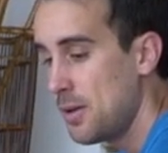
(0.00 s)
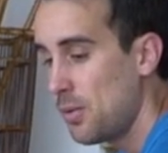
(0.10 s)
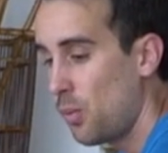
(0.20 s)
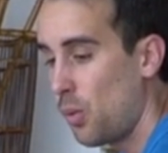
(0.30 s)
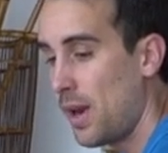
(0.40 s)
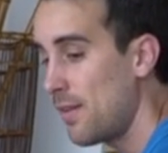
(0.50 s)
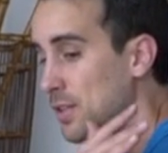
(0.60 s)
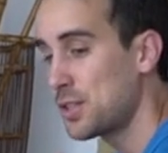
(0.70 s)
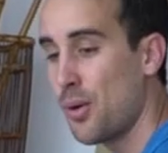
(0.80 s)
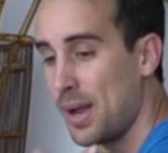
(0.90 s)

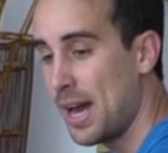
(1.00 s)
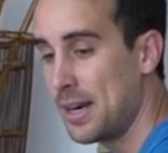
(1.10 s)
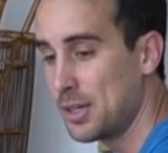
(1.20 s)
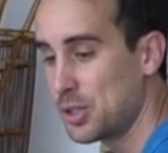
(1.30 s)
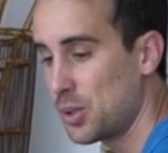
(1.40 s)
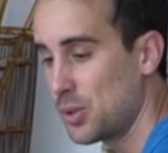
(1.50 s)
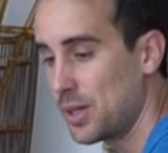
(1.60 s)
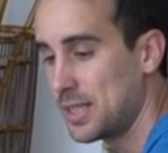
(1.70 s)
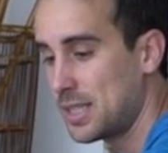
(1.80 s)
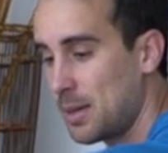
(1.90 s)
whatever's going on in your shoulder,
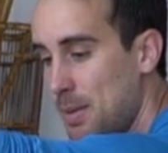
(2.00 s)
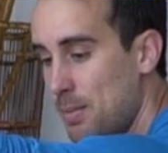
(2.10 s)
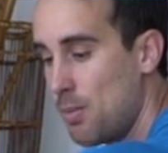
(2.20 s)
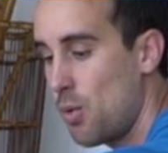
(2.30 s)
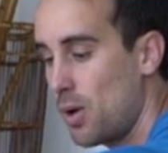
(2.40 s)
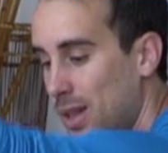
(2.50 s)
it's gonna be more